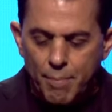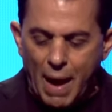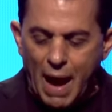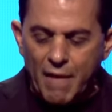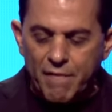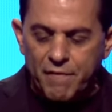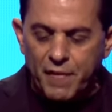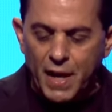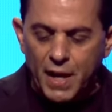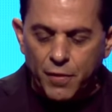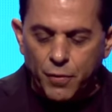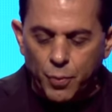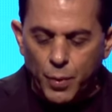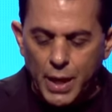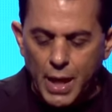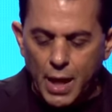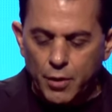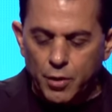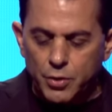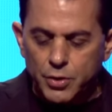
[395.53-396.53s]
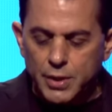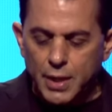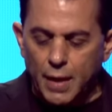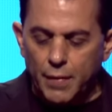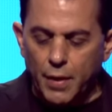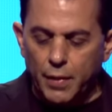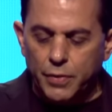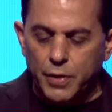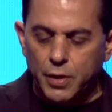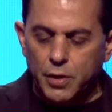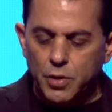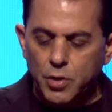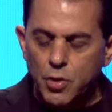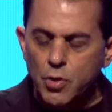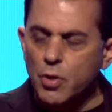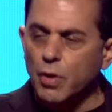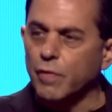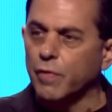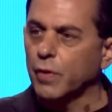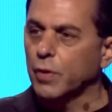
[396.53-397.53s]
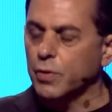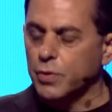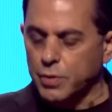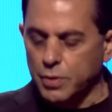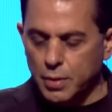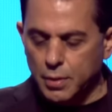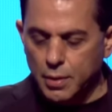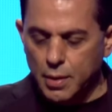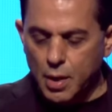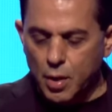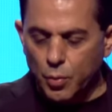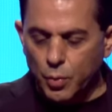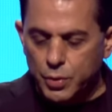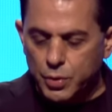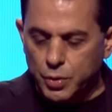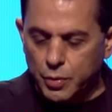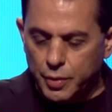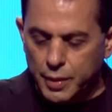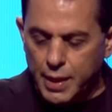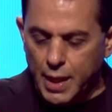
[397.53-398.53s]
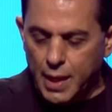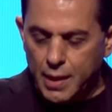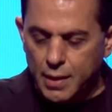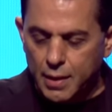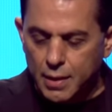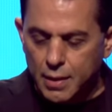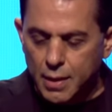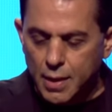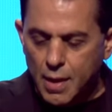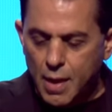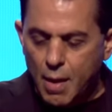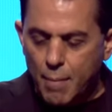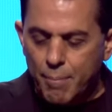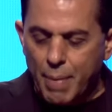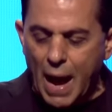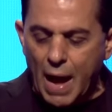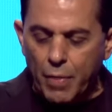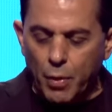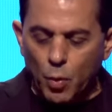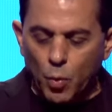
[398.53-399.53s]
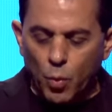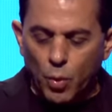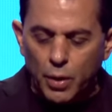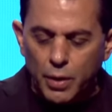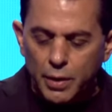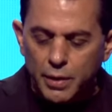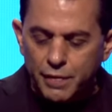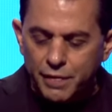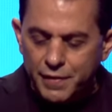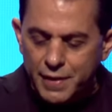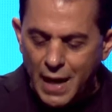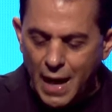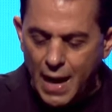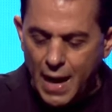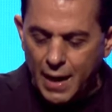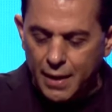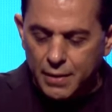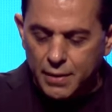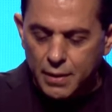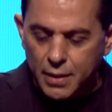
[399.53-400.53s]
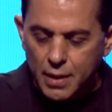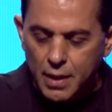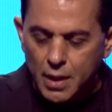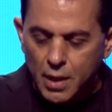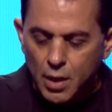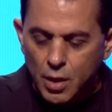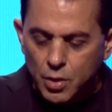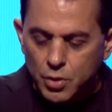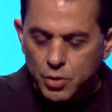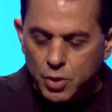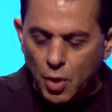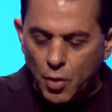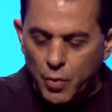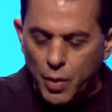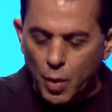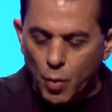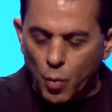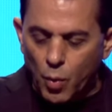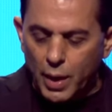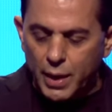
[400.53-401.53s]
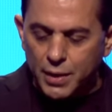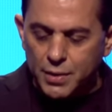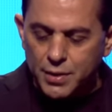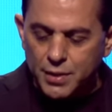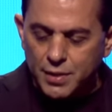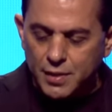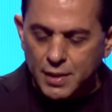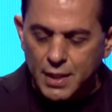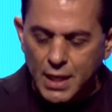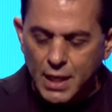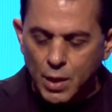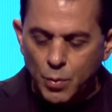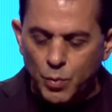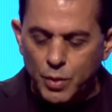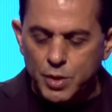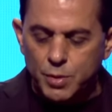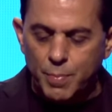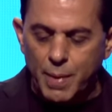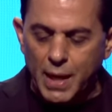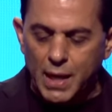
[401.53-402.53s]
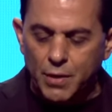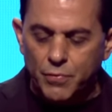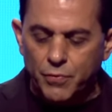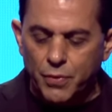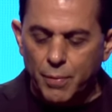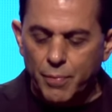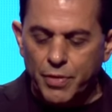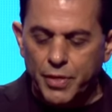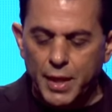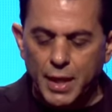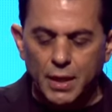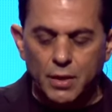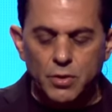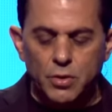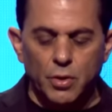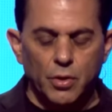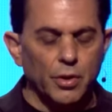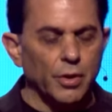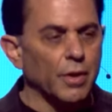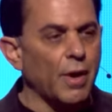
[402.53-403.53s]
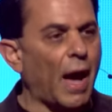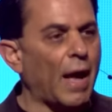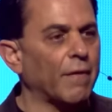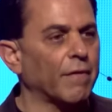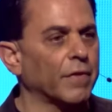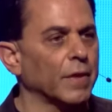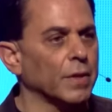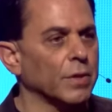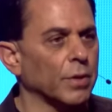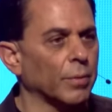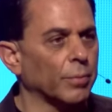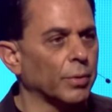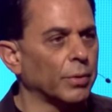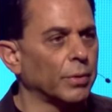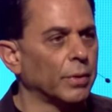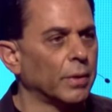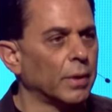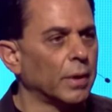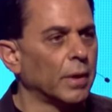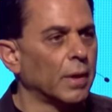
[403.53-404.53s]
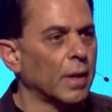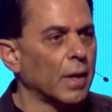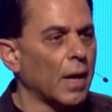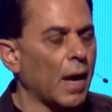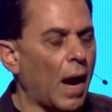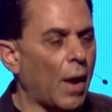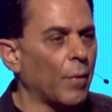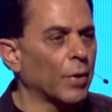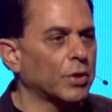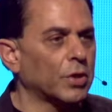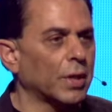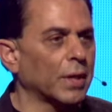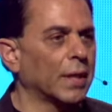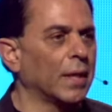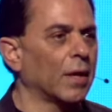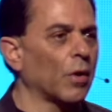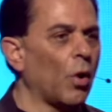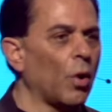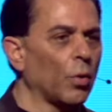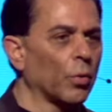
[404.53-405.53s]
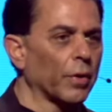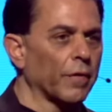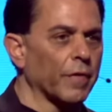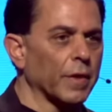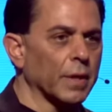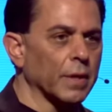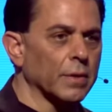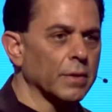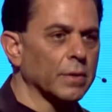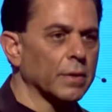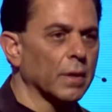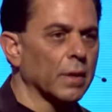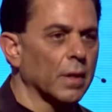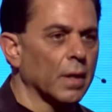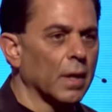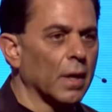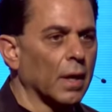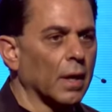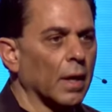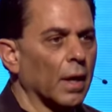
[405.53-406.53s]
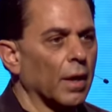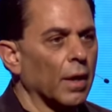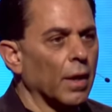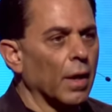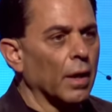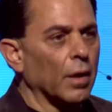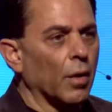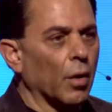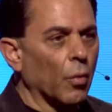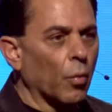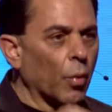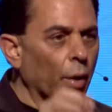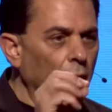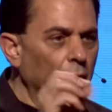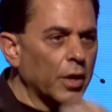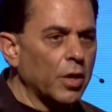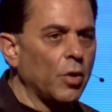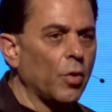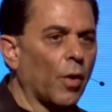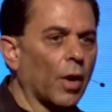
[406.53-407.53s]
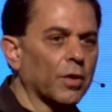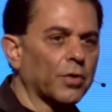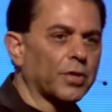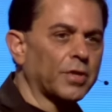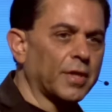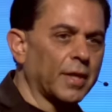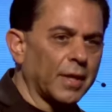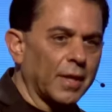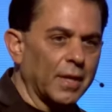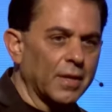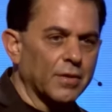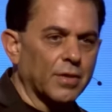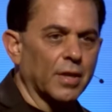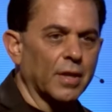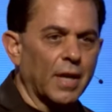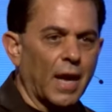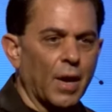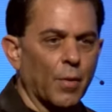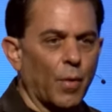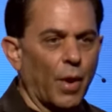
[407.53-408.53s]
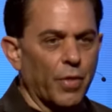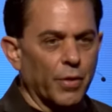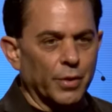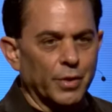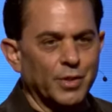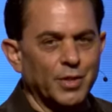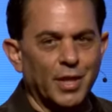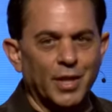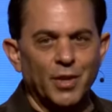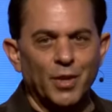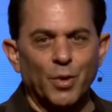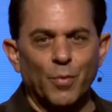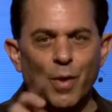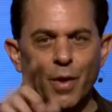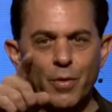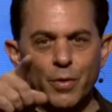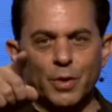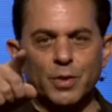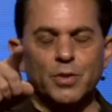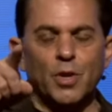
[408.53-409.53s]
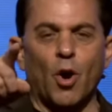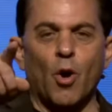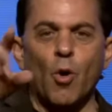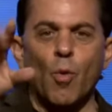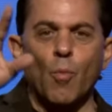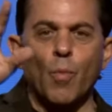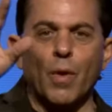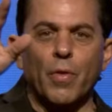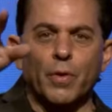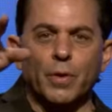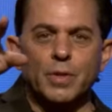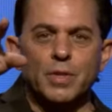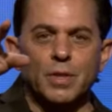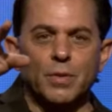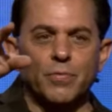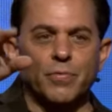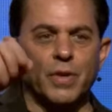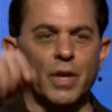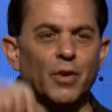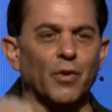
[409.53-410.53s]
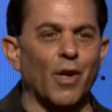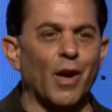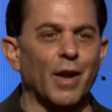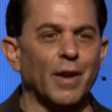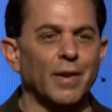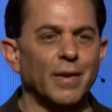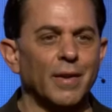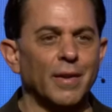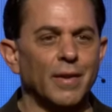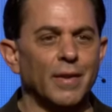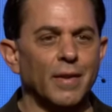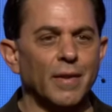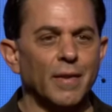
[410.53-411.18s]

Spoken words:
By faith we understand that the universe was created by the word of God, so that what is seen was made from things that are not visible. I want you to get a hold of this. Where you are sitting today, whether it's here, whether it's home, whether it's at Fairlawn,